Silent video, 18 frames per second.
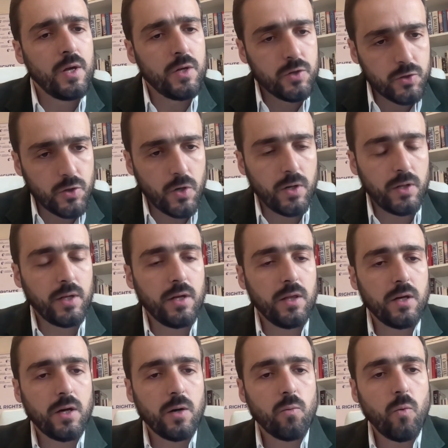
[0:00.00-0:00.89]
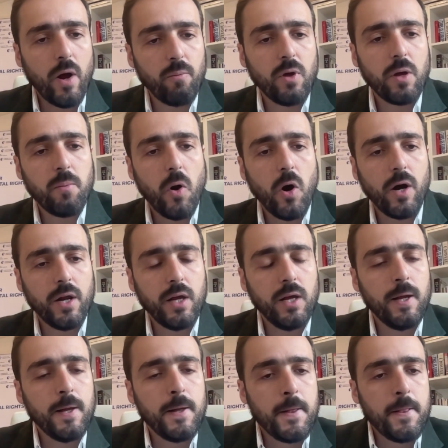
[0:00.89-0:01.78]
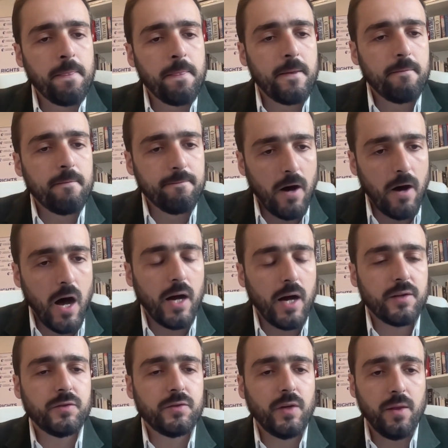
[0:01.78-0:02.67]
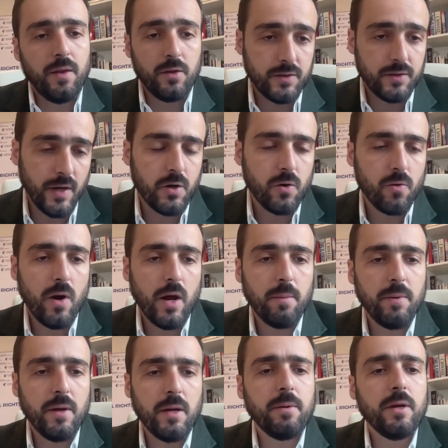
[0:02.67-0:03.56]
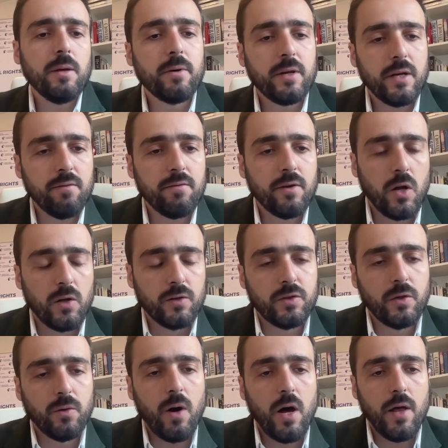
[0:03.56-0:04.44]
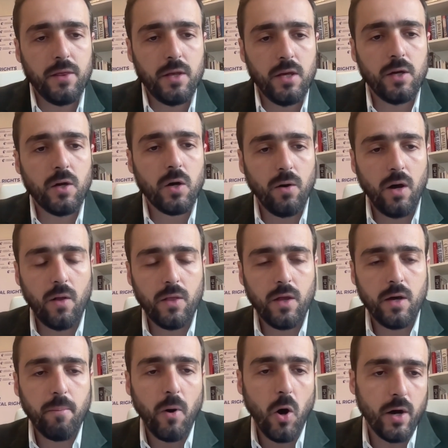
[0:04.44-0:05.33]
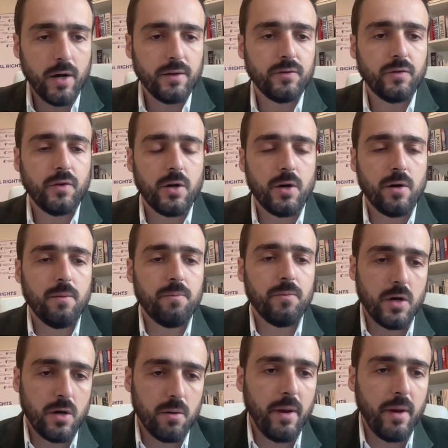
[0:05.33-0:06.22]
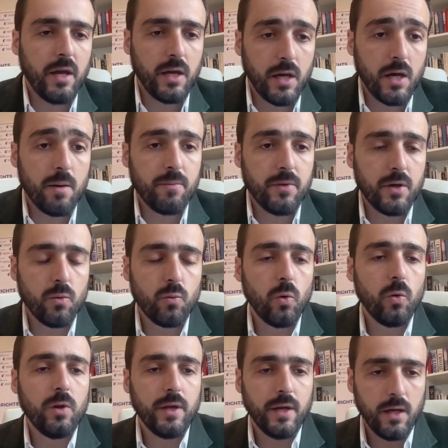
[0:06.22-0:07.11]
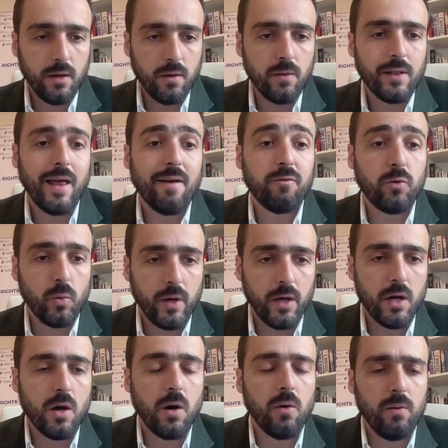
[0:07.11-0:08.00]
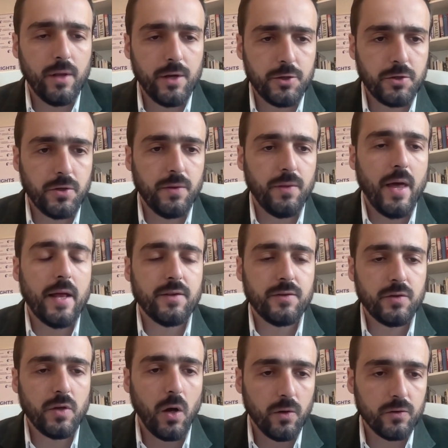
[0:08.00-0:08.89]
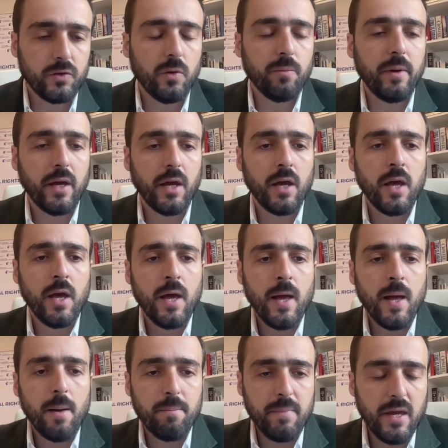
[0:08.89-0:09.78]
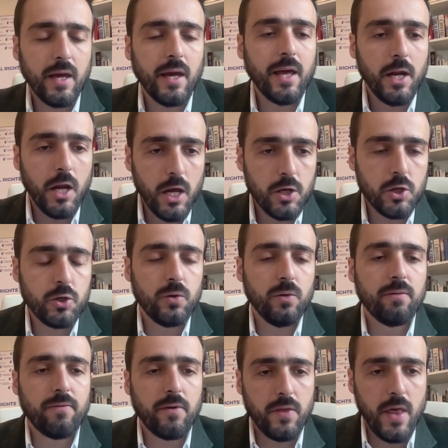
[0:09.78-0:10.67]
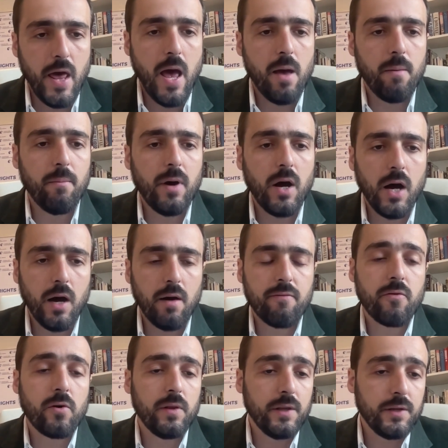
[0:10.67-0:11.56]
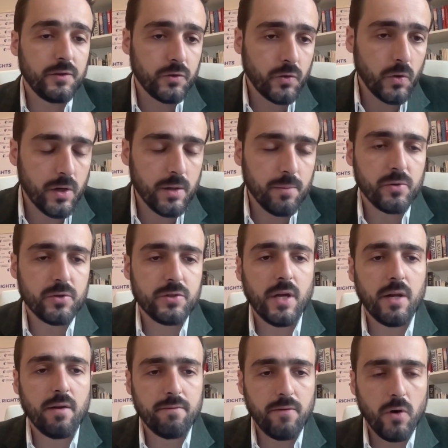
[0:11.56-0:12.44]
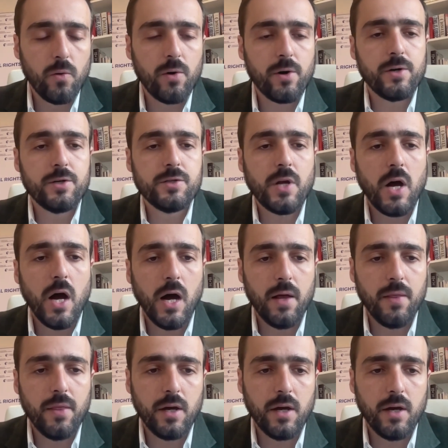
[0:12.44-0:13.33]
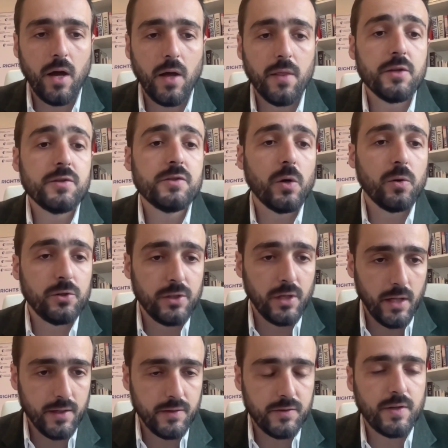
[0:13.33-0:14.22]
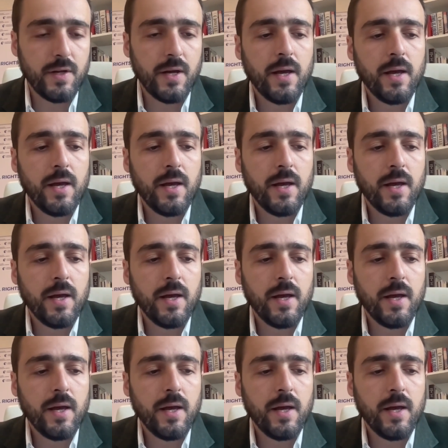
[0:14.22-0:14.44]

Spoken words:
certainly the right-wing party Vox and the center-right PP, but even also on the parties that are making up the ruling left-wing coalition. That's also being an issue for them, for at least 30% of voters on the Socialist